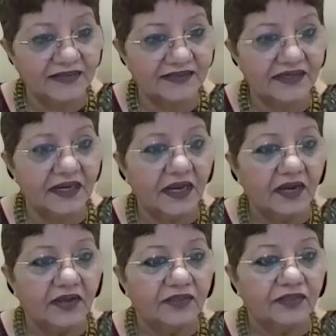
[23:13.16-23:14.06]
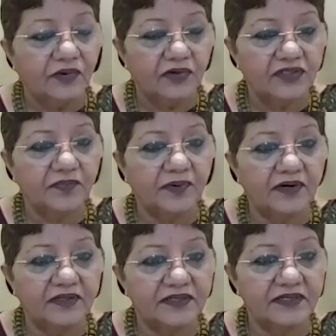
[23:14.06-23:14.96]
Plus those
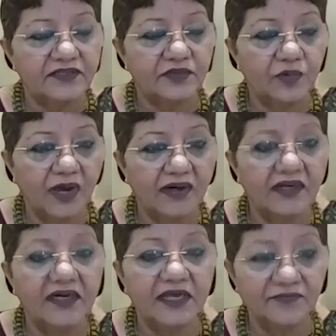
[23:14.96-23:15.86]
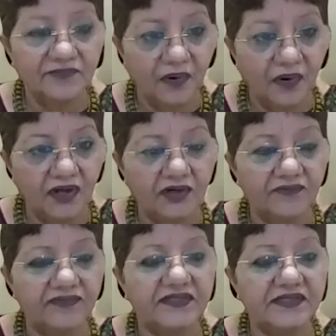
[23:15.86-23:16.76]
persons who are in
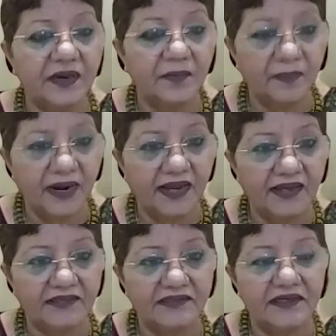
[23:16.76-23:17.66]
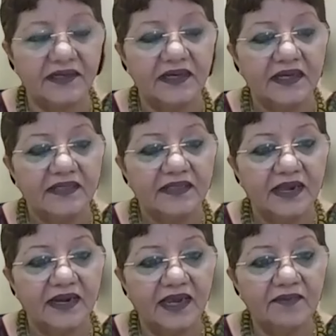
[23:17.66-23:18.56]
default of this compliance,
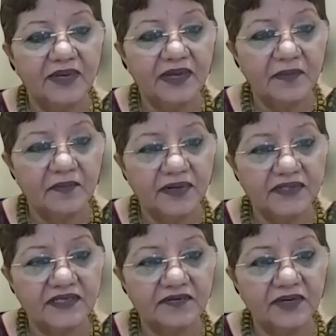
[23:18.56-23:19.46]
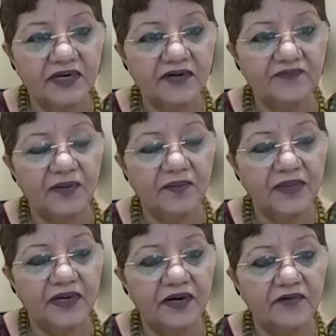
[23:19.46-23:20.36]
there can be imprisonment for
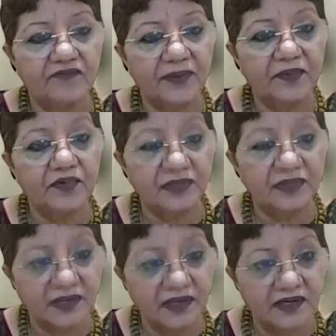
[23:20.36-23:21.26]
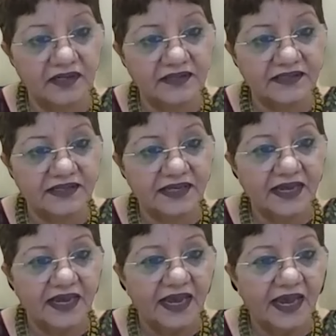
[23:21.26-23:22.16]
a period of up to 3 years
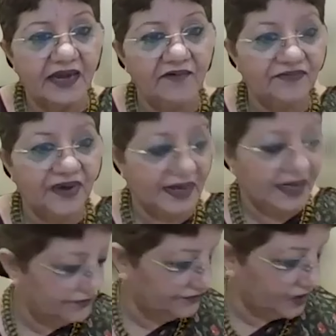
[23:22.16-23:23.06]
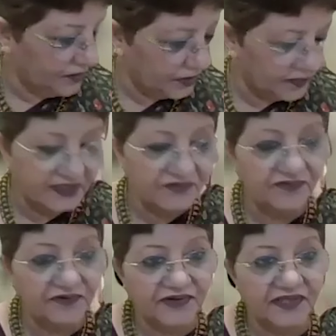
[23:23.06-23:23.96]
and fine from
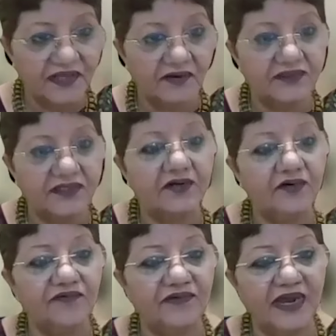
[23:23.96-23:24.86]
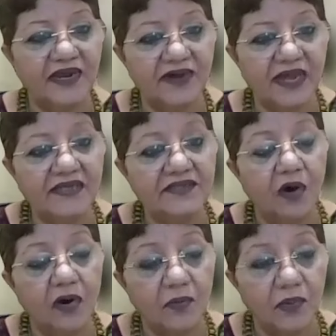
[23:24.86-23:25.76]
rupees 50,000 to 5
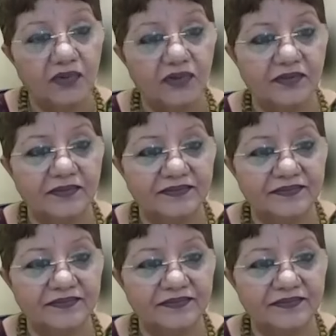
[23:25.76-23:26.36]
lakhs or both.